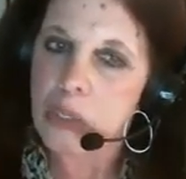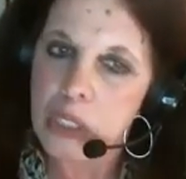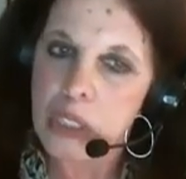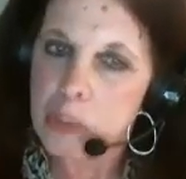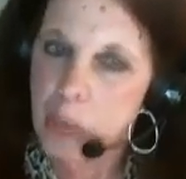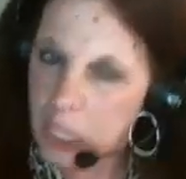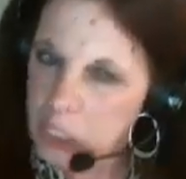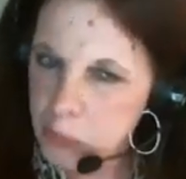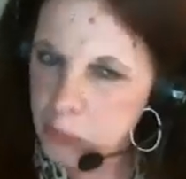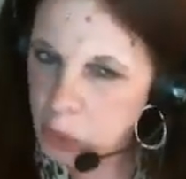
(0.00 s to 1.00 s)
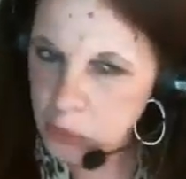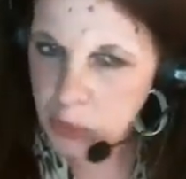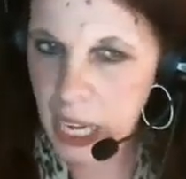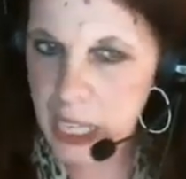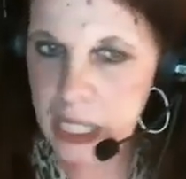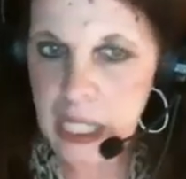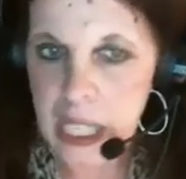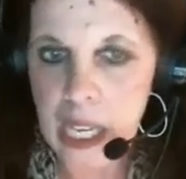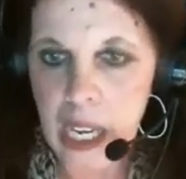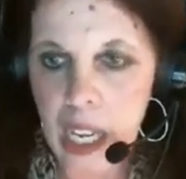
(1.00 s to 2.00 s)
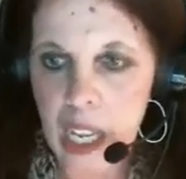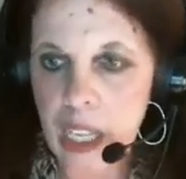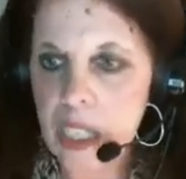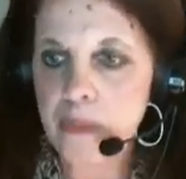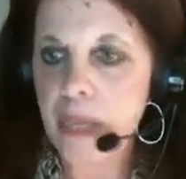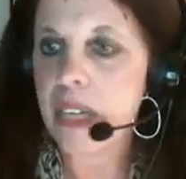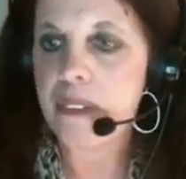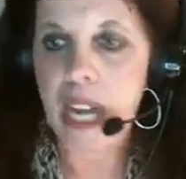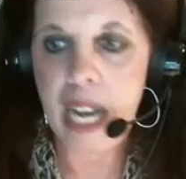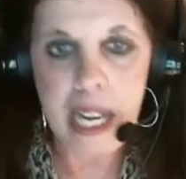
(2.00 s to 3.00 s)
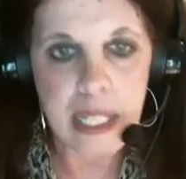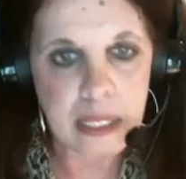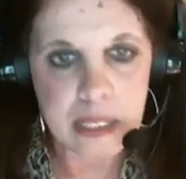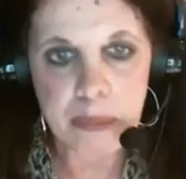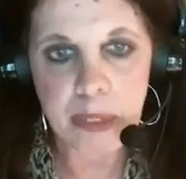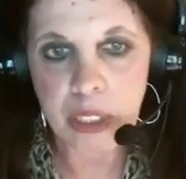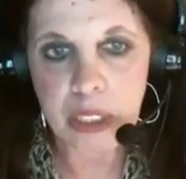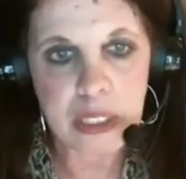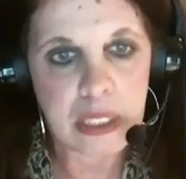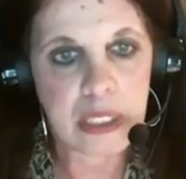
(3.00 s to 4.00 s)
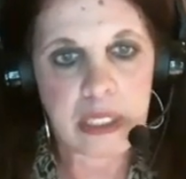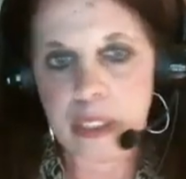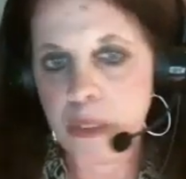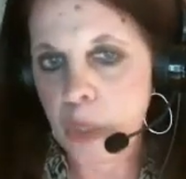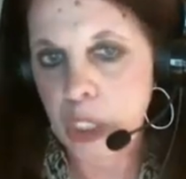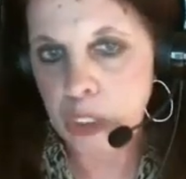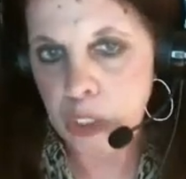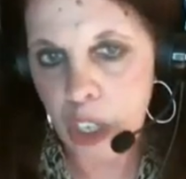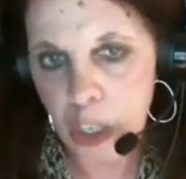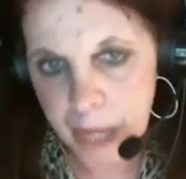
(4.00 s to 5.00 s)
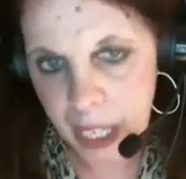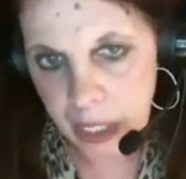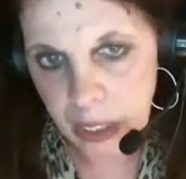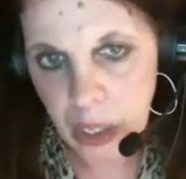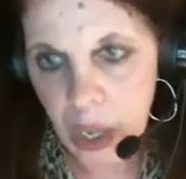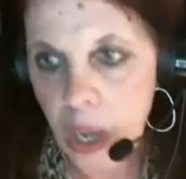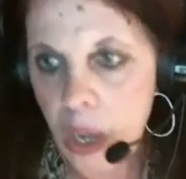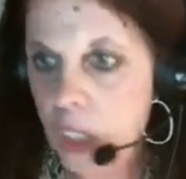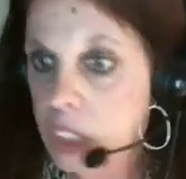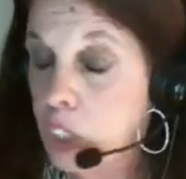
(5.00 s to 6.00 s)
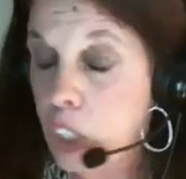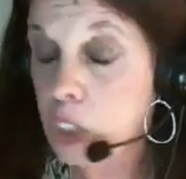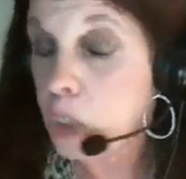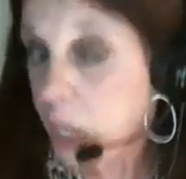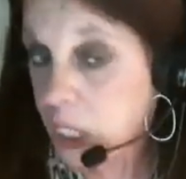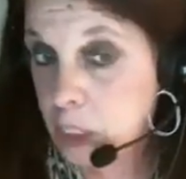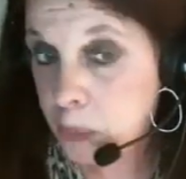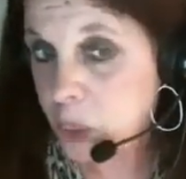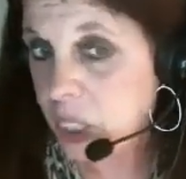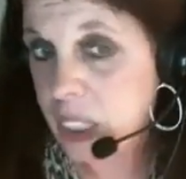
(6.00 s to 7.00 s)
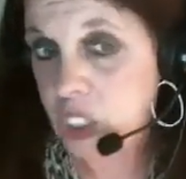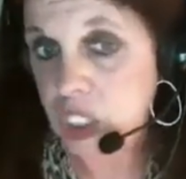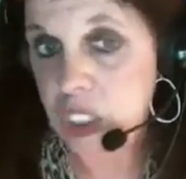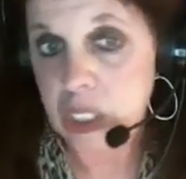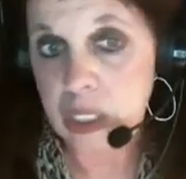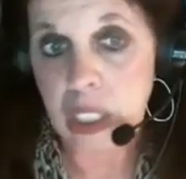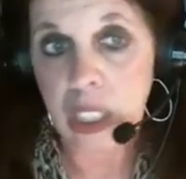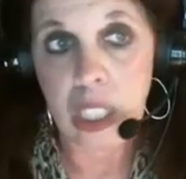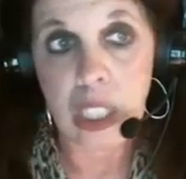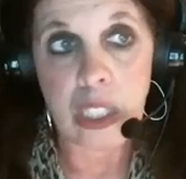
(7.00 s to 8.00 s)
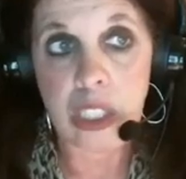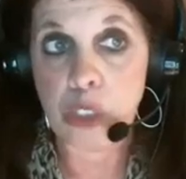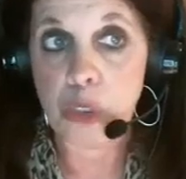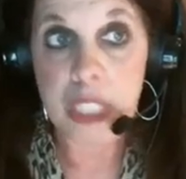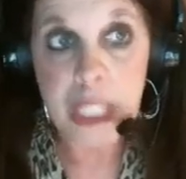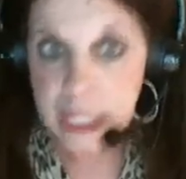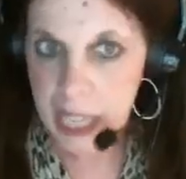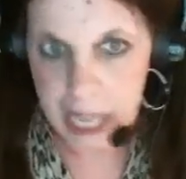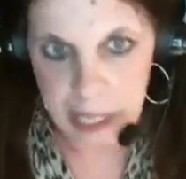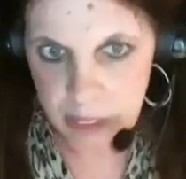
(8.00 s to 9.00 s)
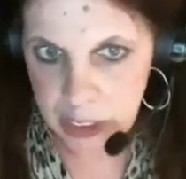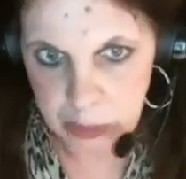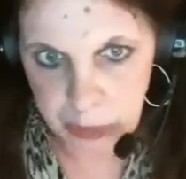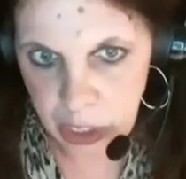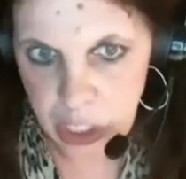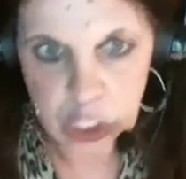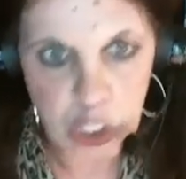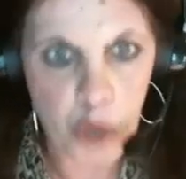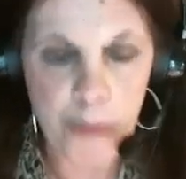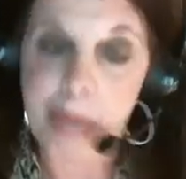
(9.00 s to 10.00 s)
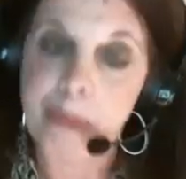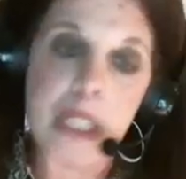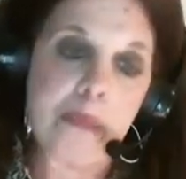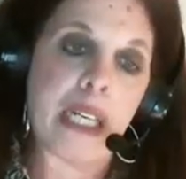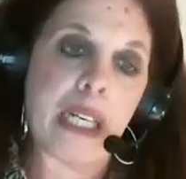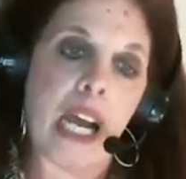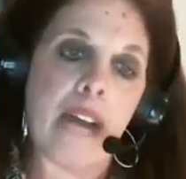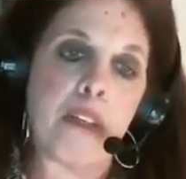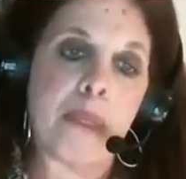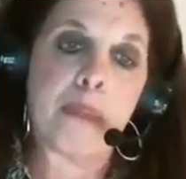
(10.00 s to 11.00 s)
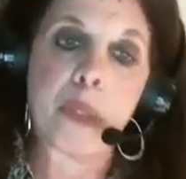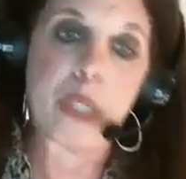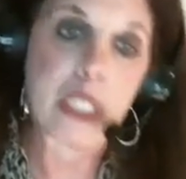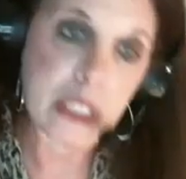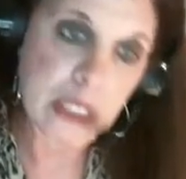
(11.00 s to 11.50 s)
it's possible that he might have had an experience and he didn't want to talk about it. And it's also possible that he just, didn't have an experience, or maybe he might not remember it.